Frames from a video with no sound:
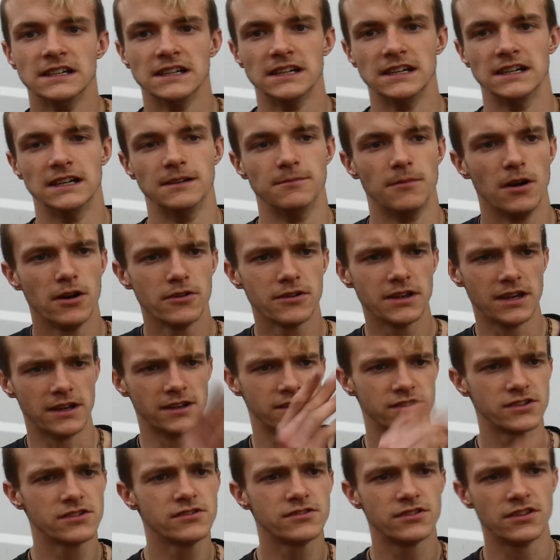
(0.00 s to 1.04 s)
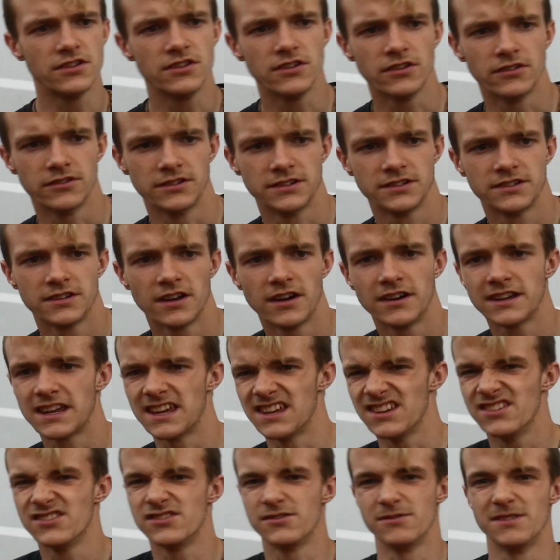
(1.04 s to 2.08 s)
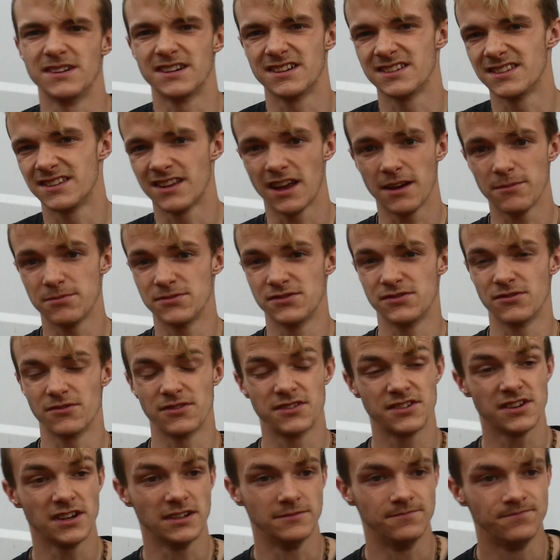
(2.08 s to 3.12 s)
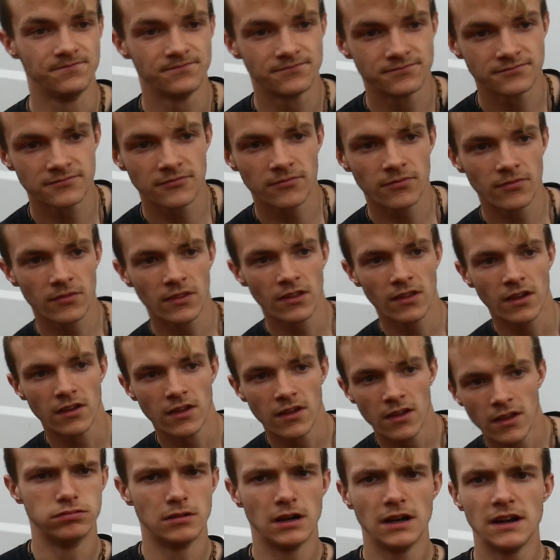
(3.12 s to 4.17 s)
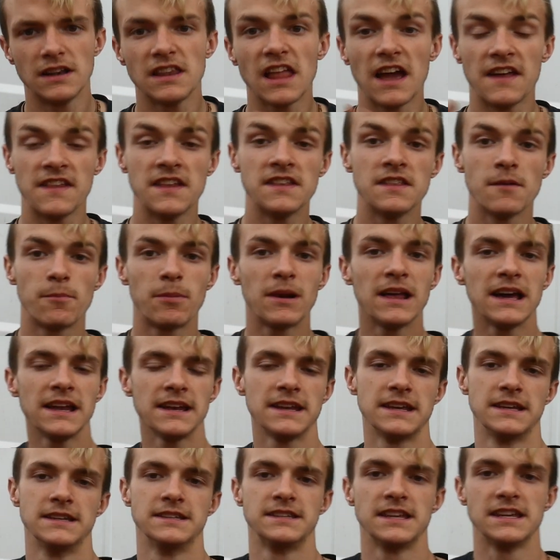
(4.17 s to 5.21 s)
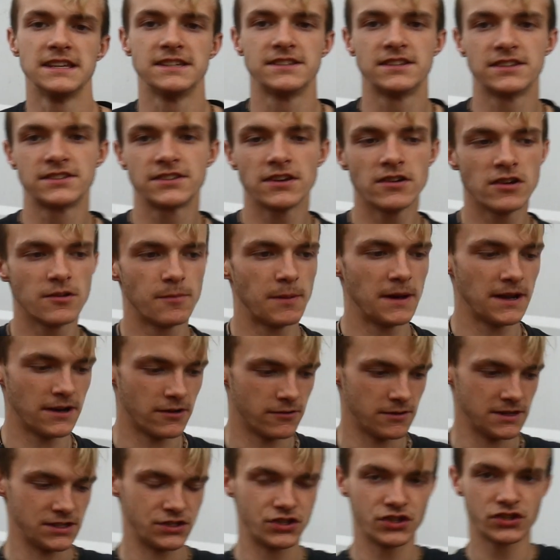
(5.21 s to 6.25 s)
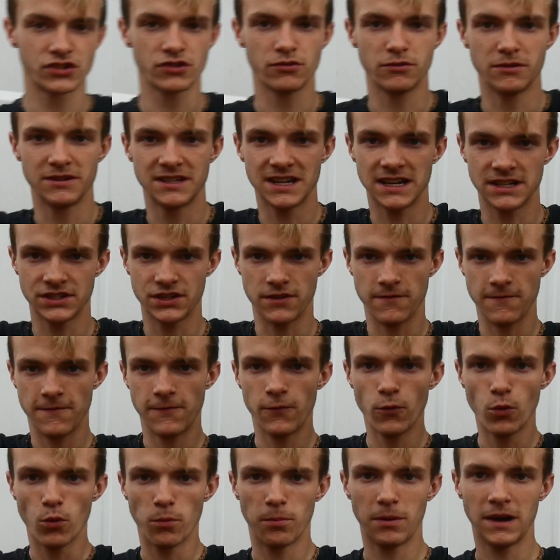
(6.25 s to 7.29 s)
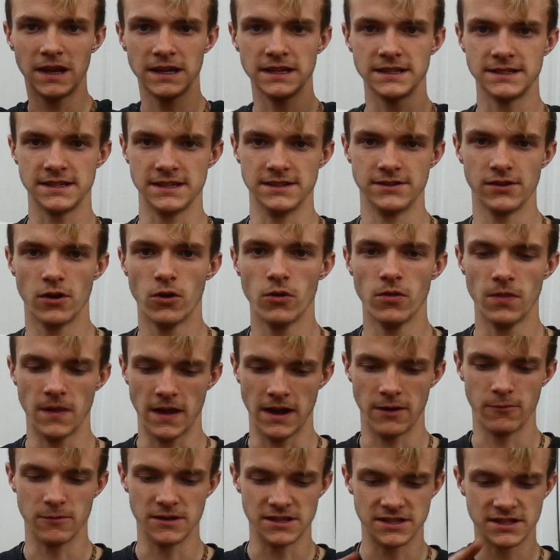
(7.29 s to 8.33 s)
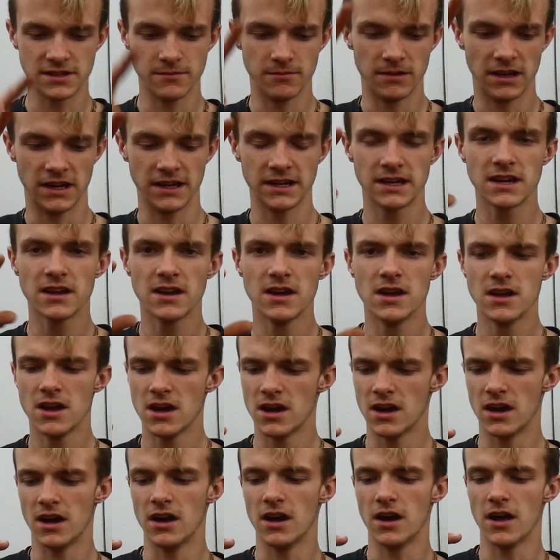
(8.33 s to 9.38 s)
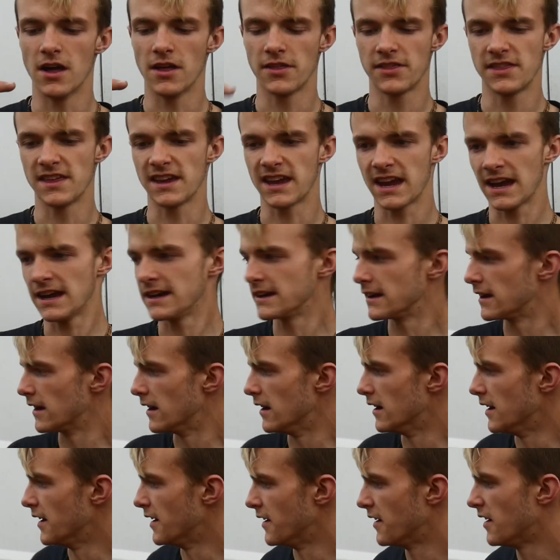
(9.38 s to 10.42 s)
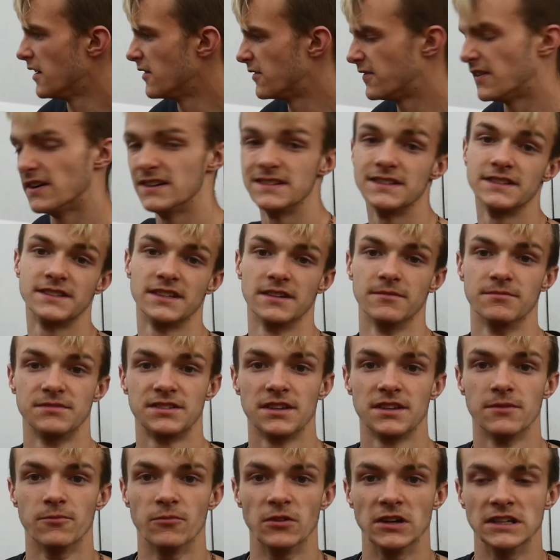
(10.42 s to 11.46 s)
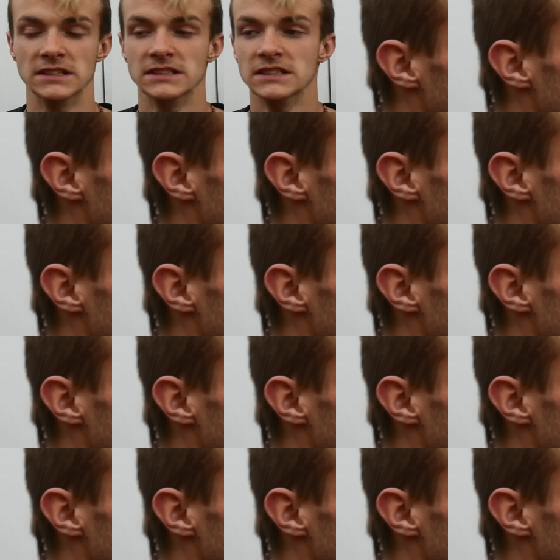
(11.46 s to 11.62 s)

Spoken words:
Oh yeah, excuse the noise. I get used to it because it happens all the time. And then the plan is the solar panel is just going to attach in 4 places on that with some like thick angle iron. I'll find some somewhere.